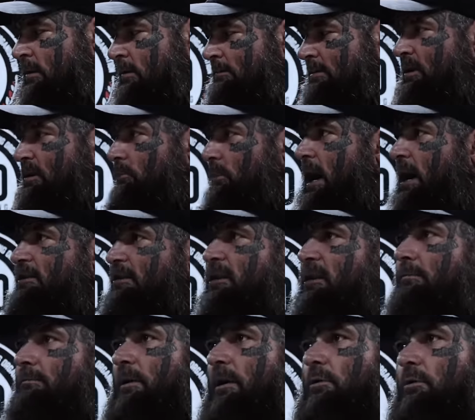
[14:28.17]
But the way that
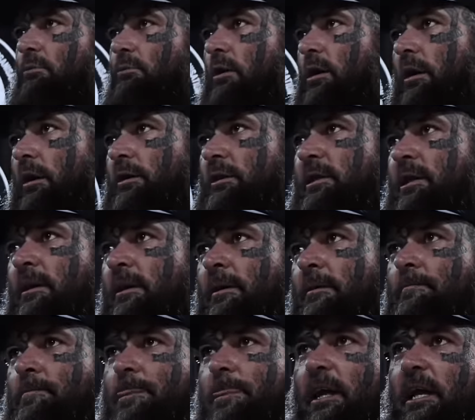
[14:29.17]
the belt works
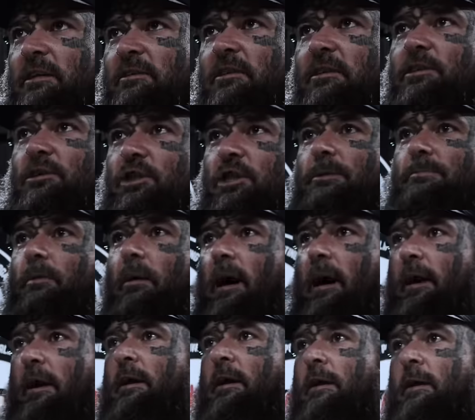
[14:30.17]
isn't just
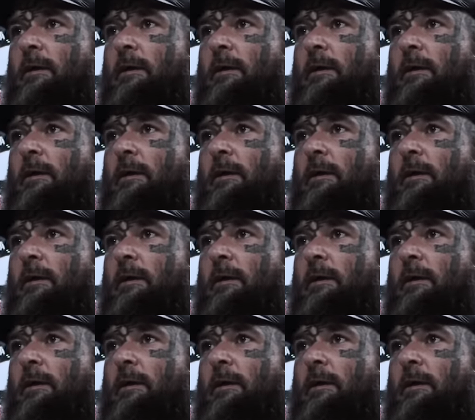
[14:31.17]
by